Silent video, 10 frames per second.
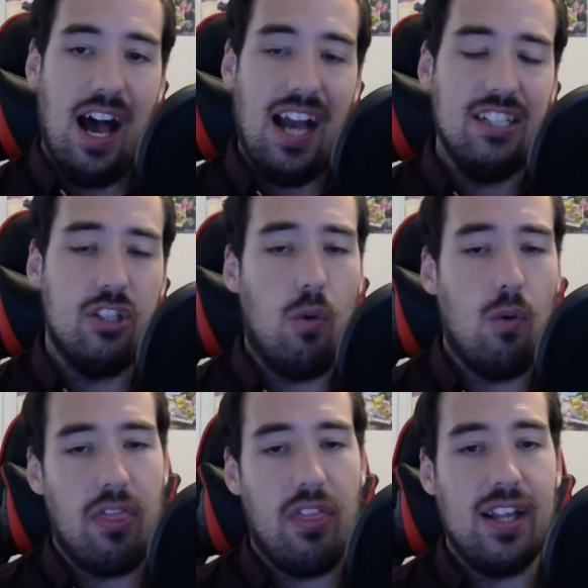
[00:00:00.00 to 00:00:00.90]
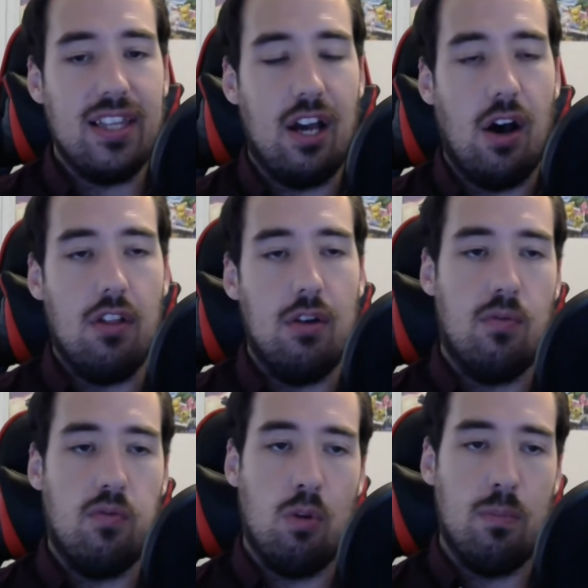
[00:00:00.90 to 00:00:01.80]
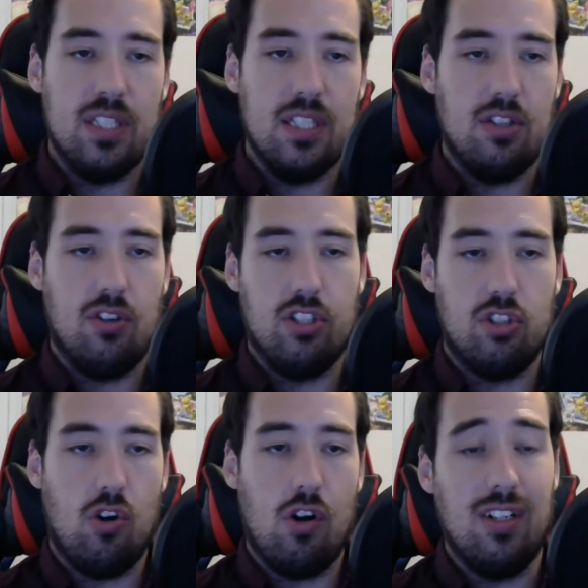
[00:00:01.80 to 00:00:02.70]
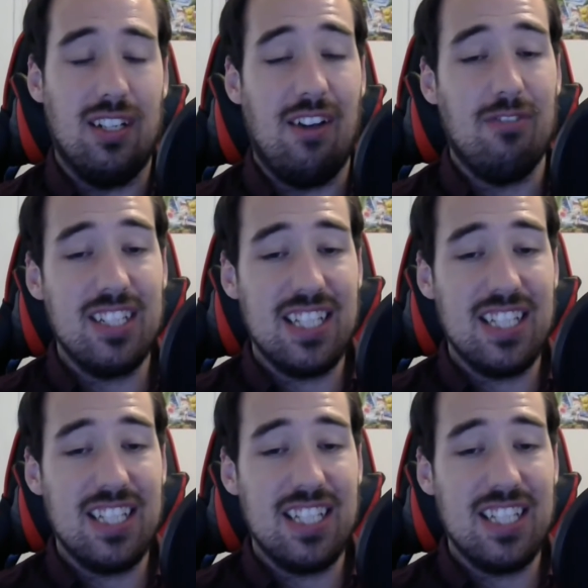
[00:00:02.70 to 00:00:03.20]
I don't think the other performances are as strong. Now, this